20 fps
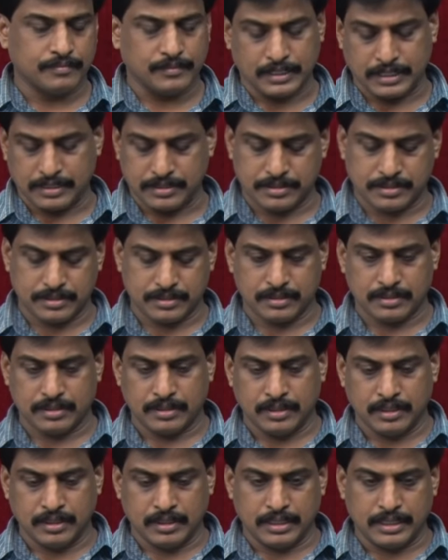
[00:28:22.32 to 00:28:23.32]
Yes,
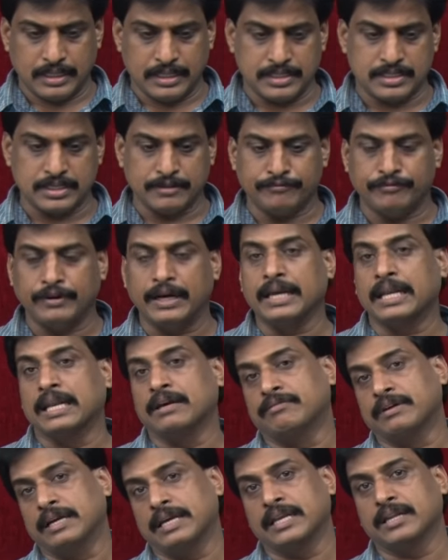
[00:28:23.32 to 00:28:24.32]
it is a file
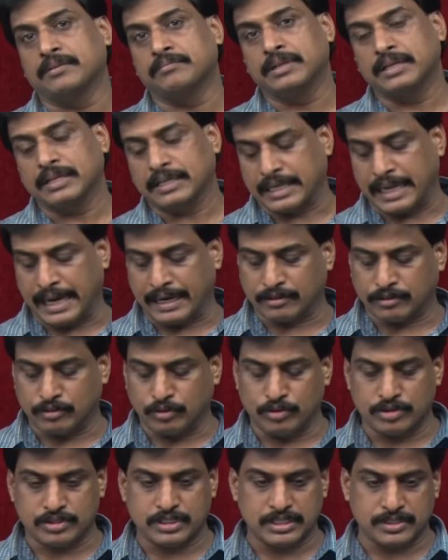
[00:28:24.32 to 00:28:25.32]
available, cat
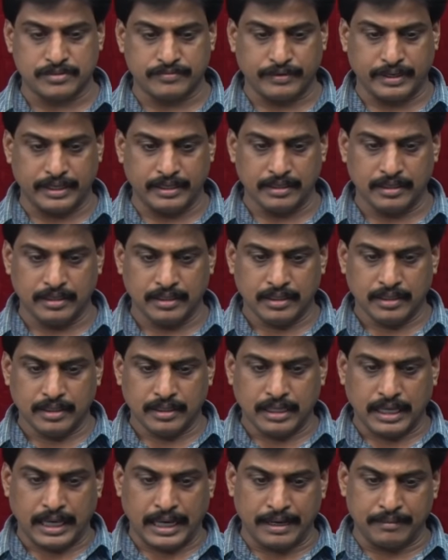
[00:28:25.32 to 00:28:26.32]
courses file
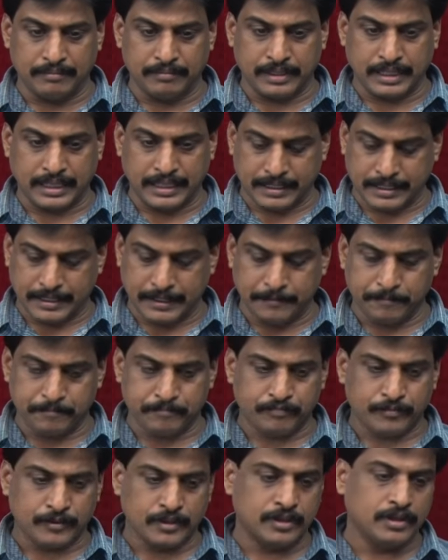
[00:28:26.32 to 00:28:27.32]
I am taking.
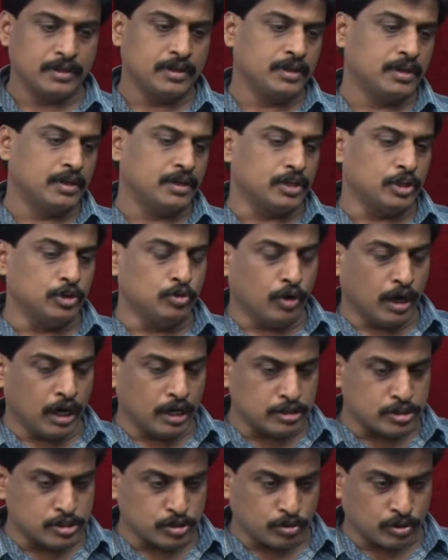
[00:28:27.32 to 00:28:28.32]
You
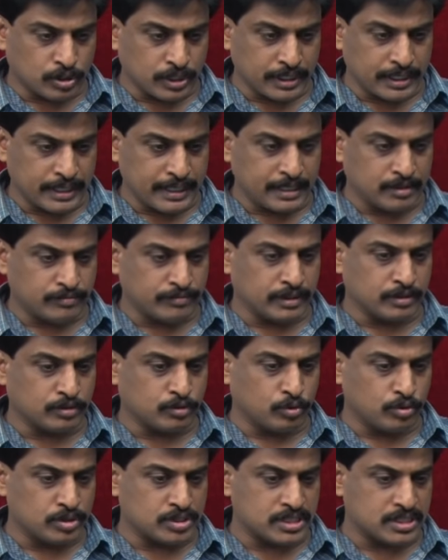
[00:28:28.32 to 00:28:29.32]
also create one
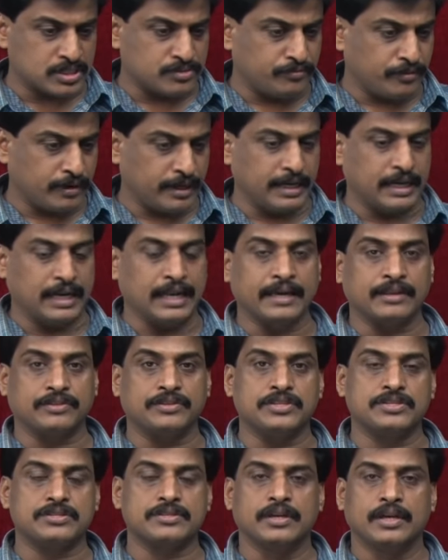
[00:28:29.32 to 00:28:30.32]
courses file like
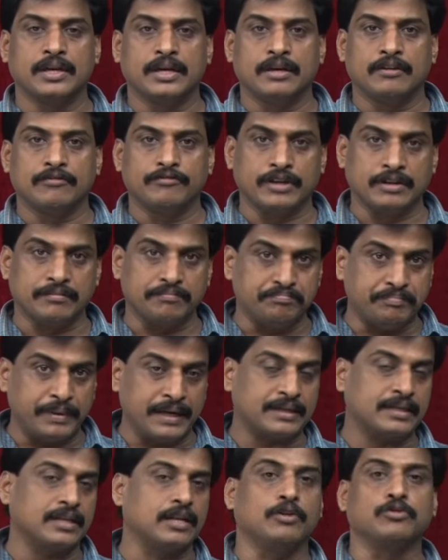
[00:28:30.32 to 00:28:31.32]
this for
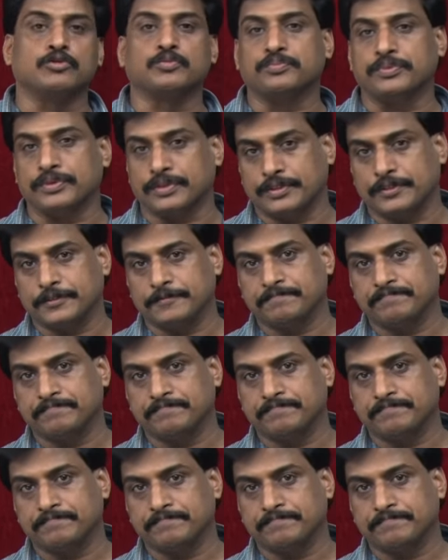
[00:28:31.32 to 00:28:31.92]
better output.